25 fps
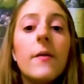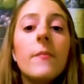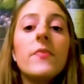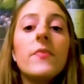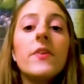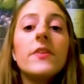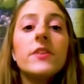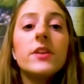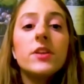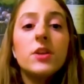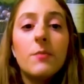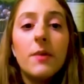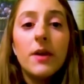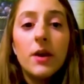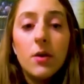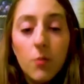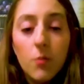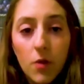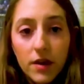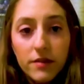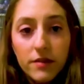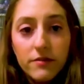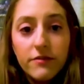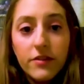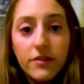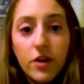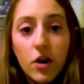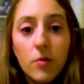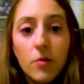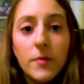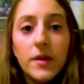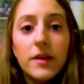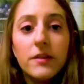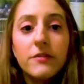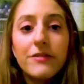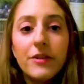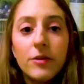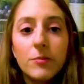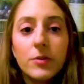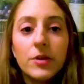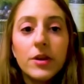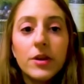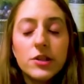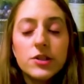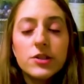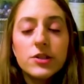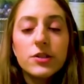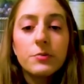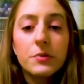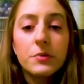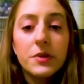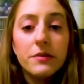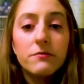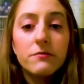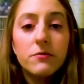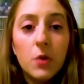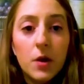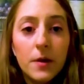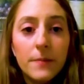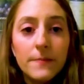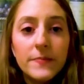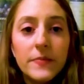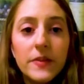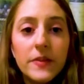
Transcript: and then you make 1 film in film production 3 and 4.